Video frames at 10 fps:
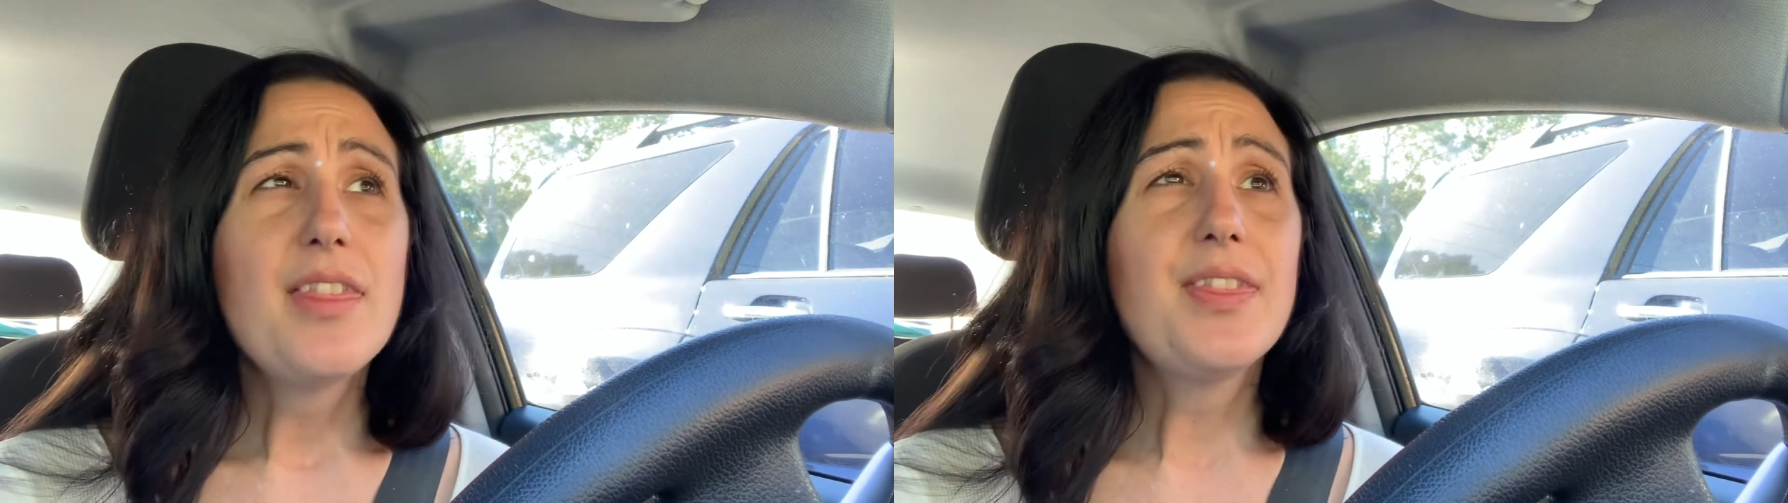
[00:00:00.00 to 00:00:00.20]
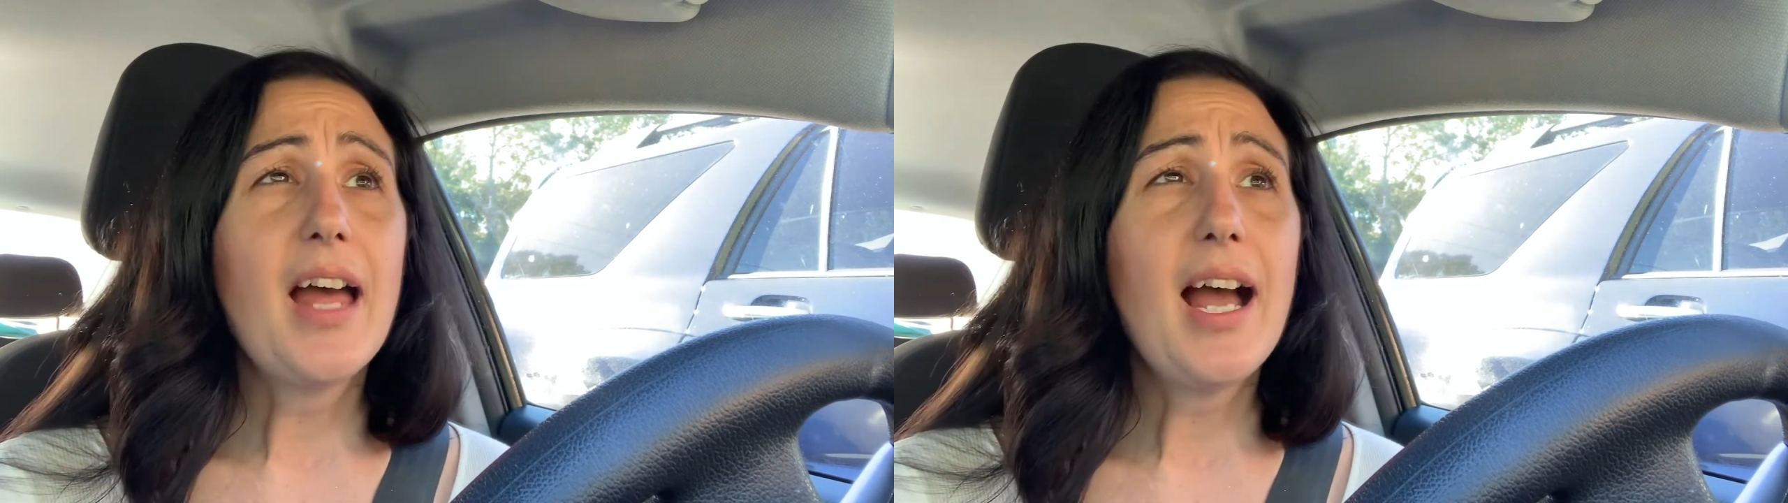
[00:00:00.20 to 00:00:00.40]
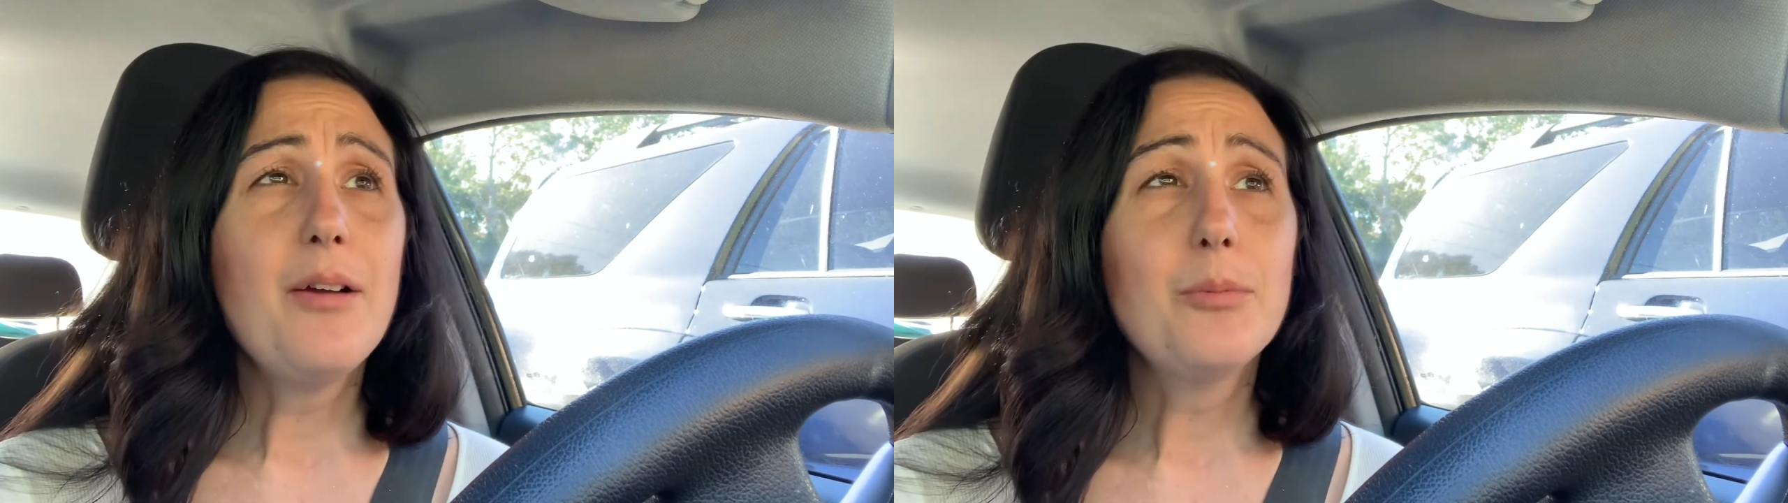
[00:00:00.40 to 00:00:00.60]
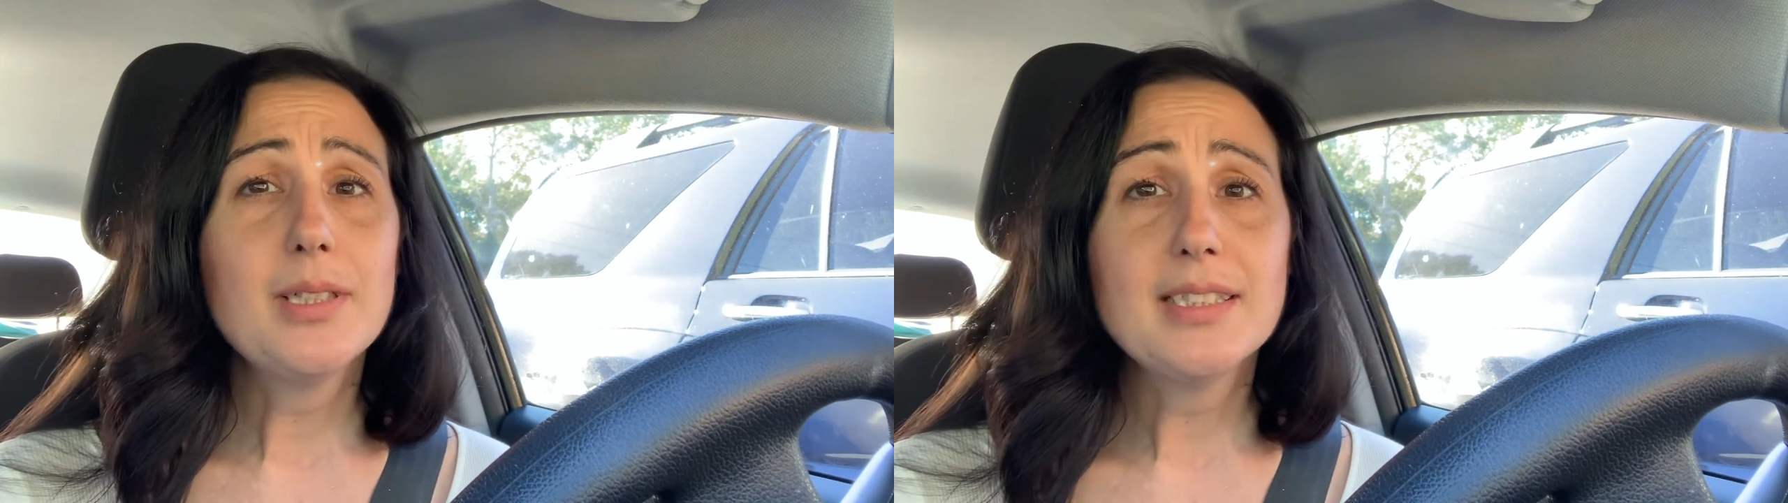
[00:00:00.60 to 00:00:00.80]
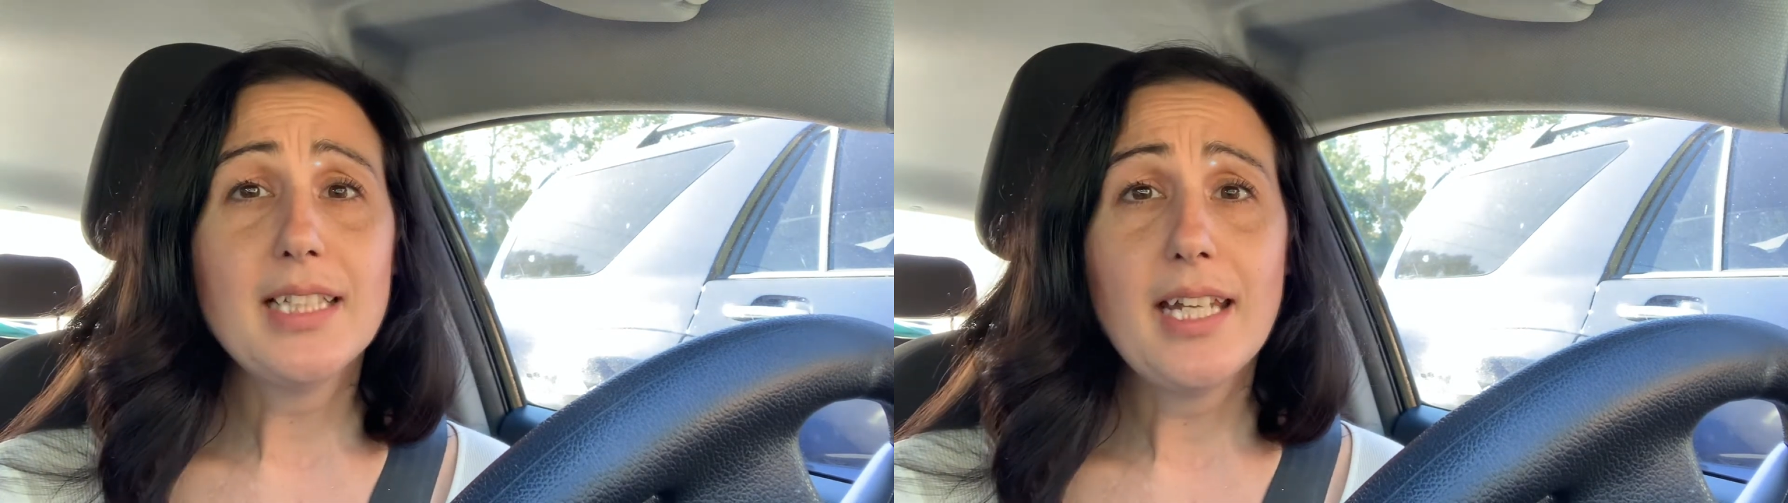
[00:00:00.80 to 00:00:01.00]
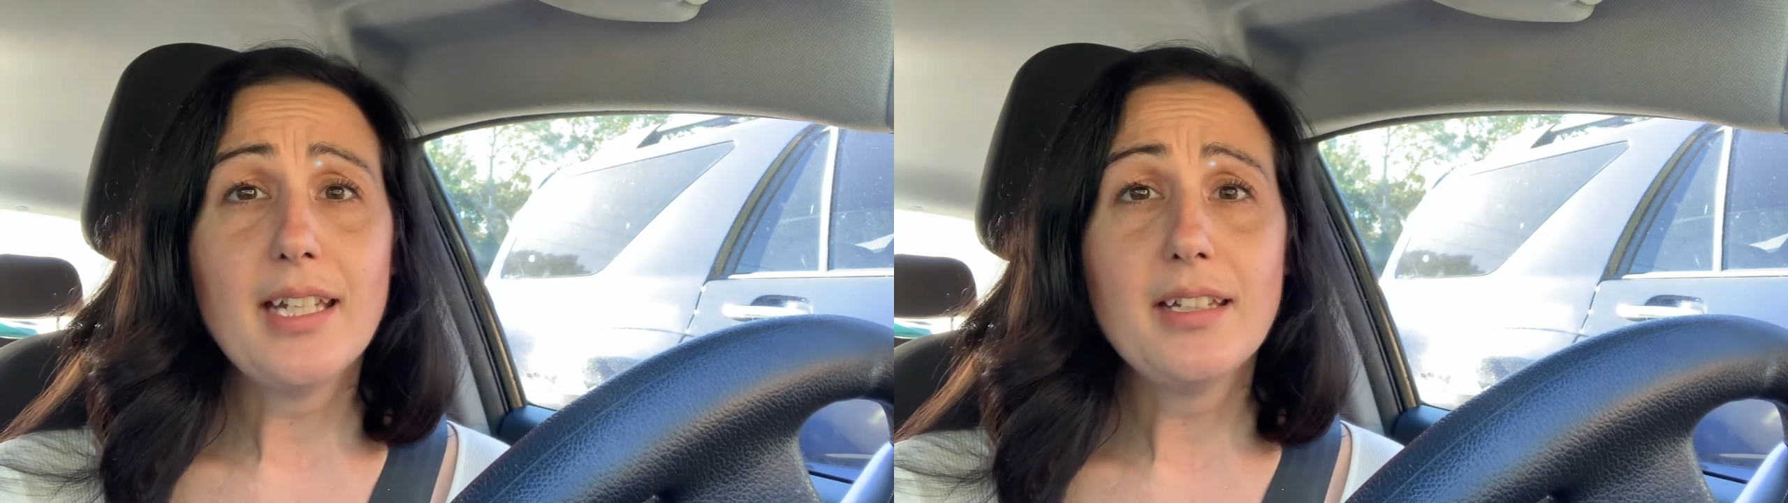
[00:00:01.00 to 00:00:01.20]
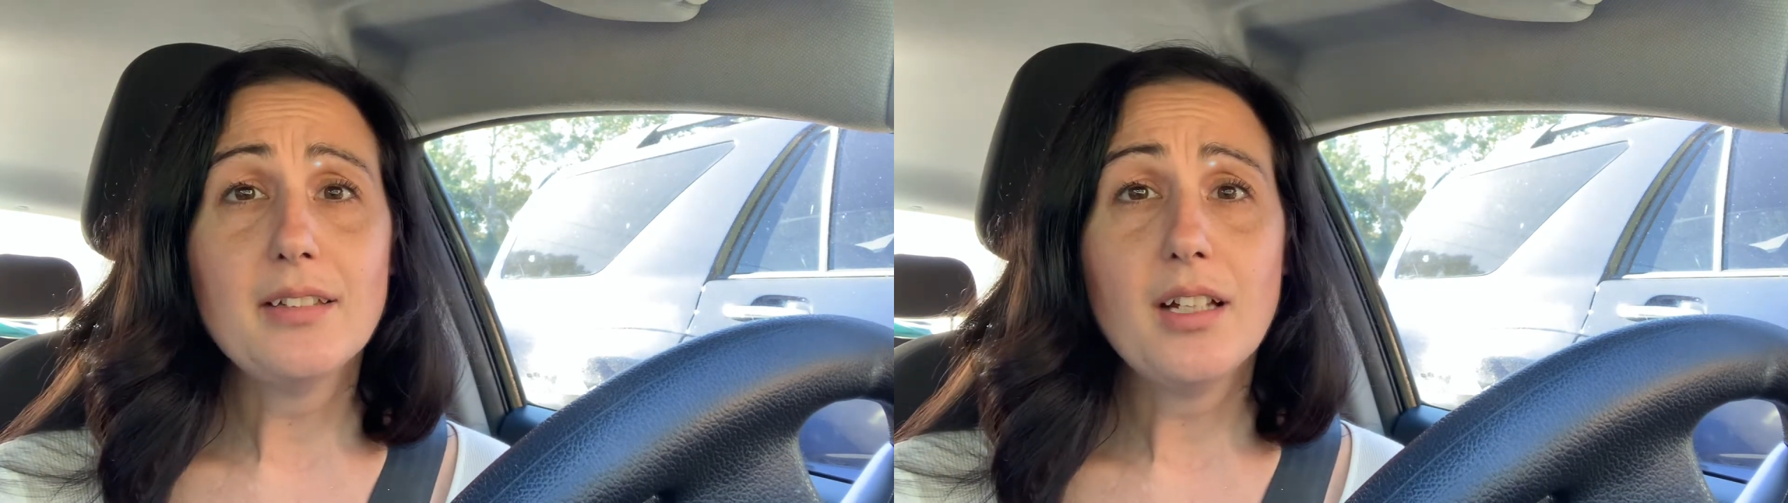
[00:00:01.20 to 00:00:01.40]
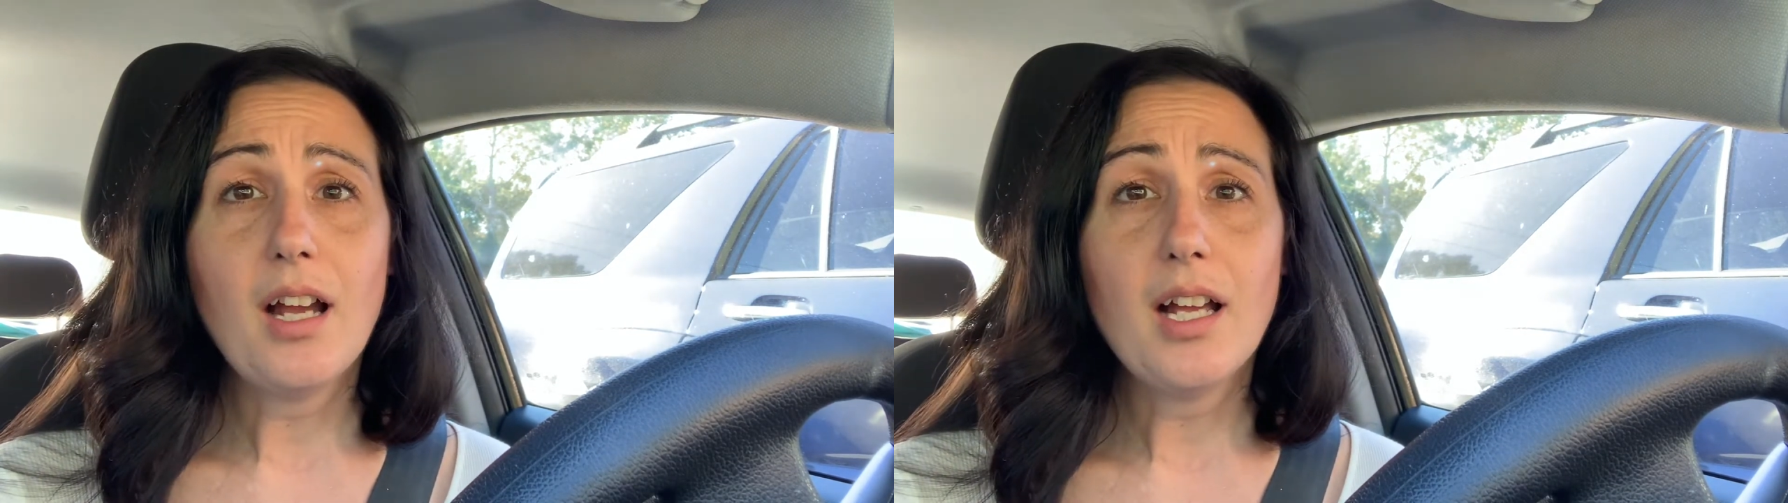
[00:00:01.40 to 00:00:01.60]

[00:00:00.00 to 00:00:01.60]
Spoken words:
That was in